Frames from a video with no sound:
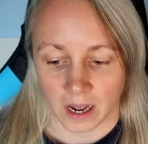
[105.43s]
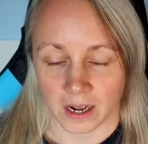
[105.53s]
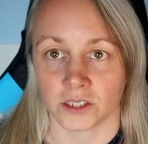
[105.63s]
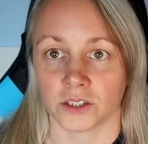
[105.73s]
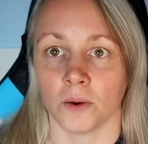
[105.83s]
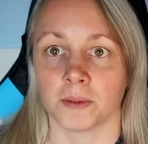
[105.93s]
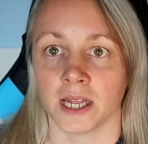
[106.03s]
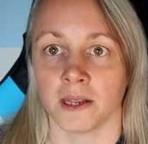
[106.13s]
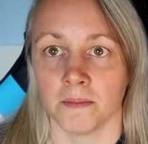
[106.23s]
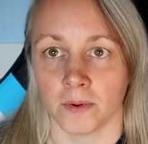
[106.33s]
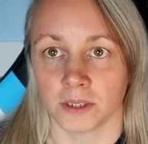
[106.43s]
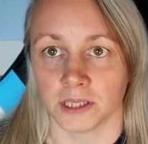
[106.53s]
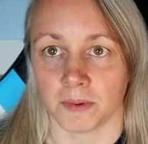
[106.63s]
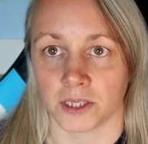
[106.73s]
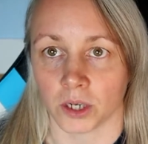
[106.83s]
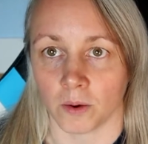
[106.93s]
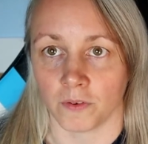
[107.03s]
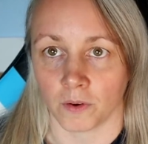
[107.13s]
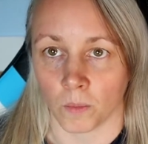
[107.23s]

I stopped selling mugs in my shop for a